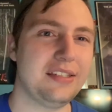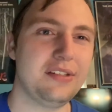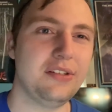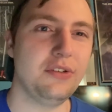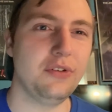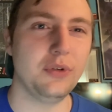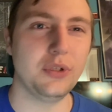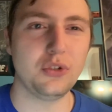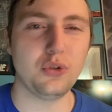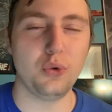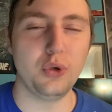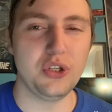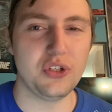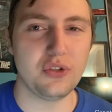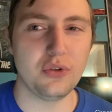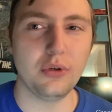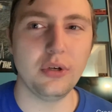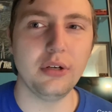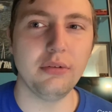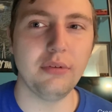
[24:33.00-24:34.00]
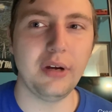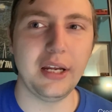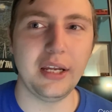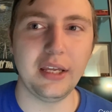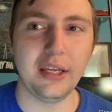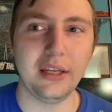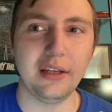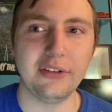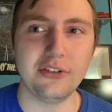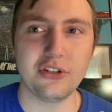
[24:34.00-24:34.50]
to do a Toy Story
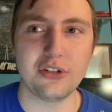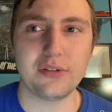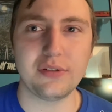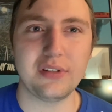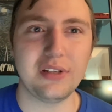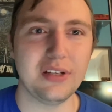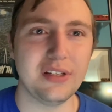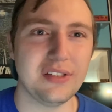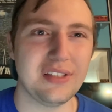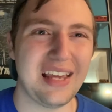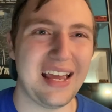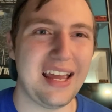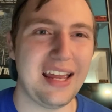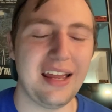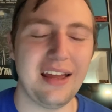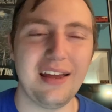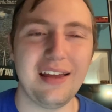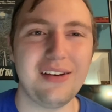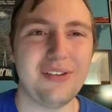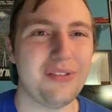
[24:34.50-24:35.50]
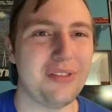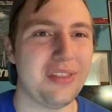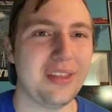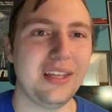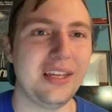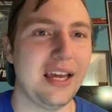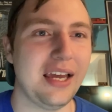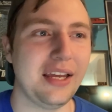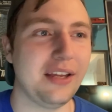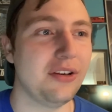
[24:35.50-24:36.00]
ranking just because I don't
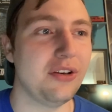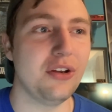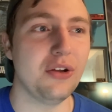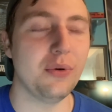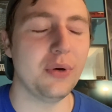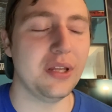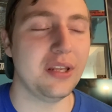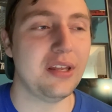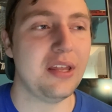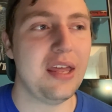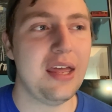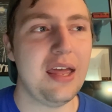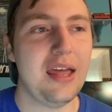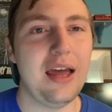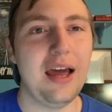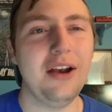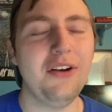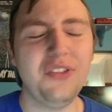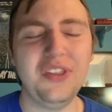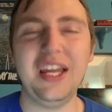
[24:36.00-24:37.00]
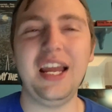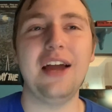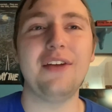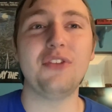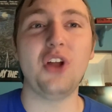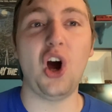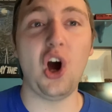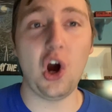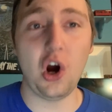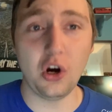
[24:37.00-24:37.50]
think I can do it. I don't think I had
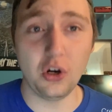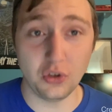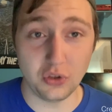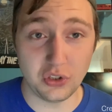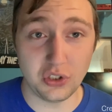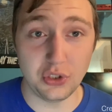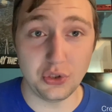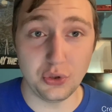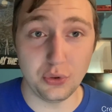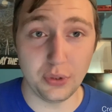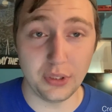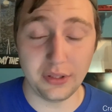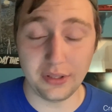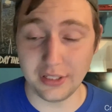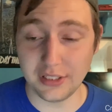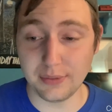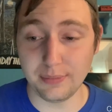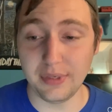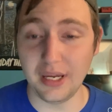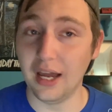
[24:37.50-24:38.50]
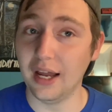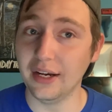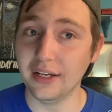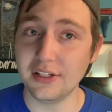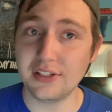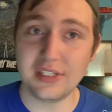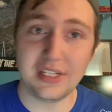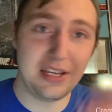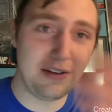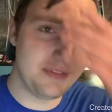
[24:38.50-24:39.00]
the heart to do it, let's be
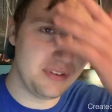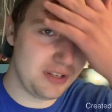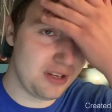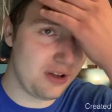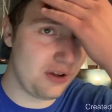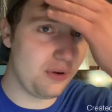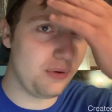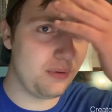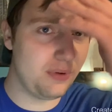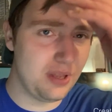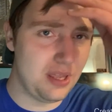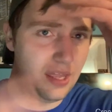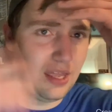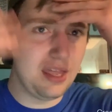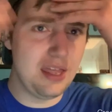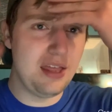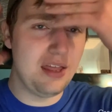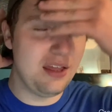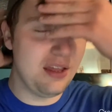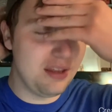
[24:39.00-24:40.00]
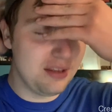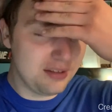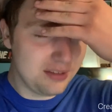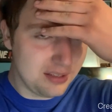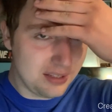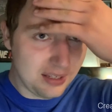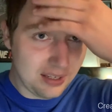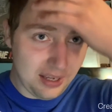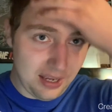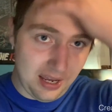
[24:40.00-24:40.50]
honest. Even though
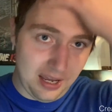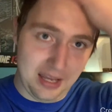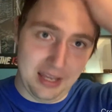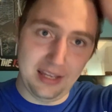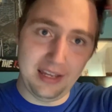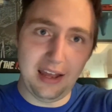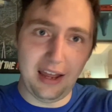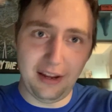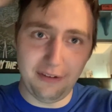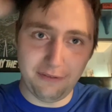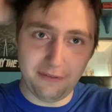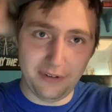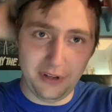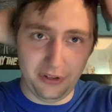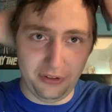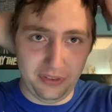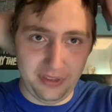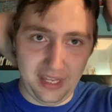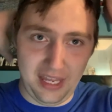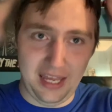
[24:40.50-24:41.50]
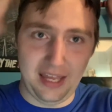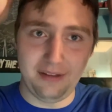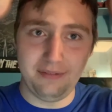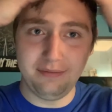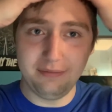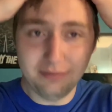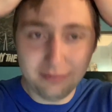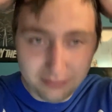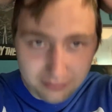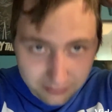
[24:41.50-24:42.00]
I felt that
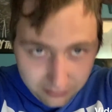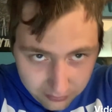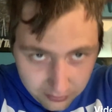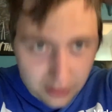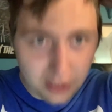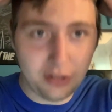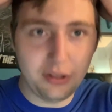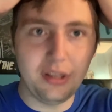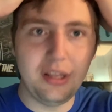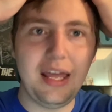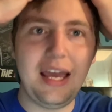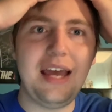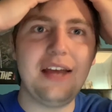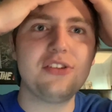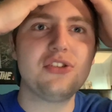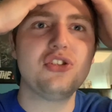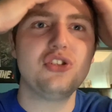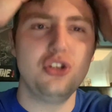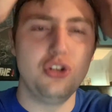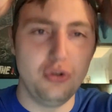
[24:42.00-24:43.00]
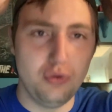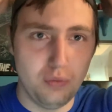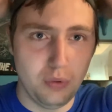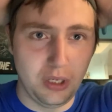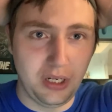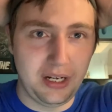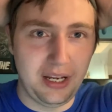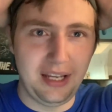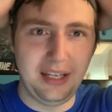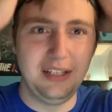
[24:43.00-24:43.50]
the last two were
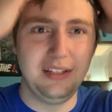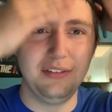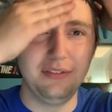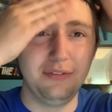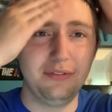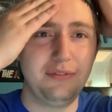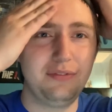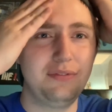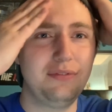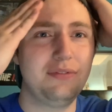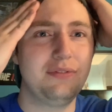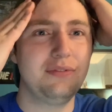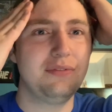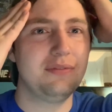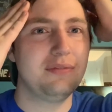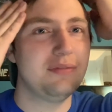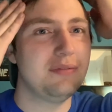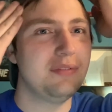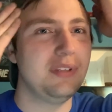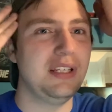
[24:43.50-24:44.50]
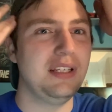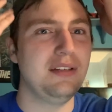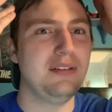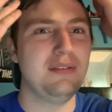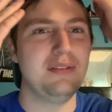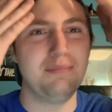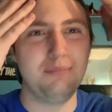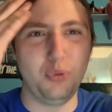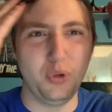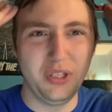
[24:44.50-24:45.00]
kind of
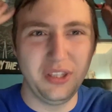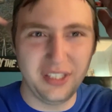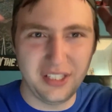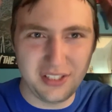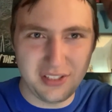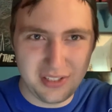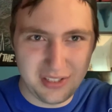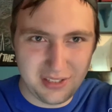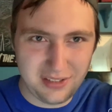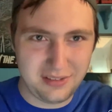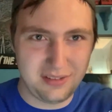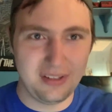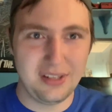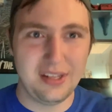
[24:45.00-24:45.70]
pointless,